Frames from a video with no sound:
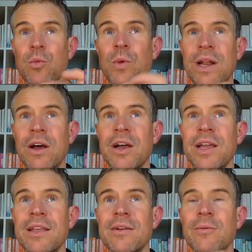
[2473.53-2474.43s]
when
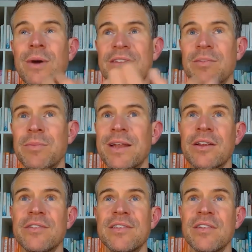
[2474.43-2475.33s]
I went to bed
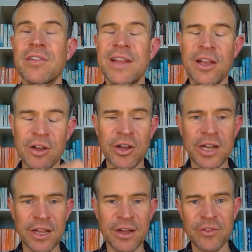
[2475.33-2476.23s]
consistently
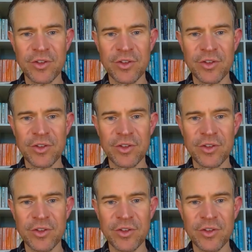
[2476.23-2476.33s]
earlier,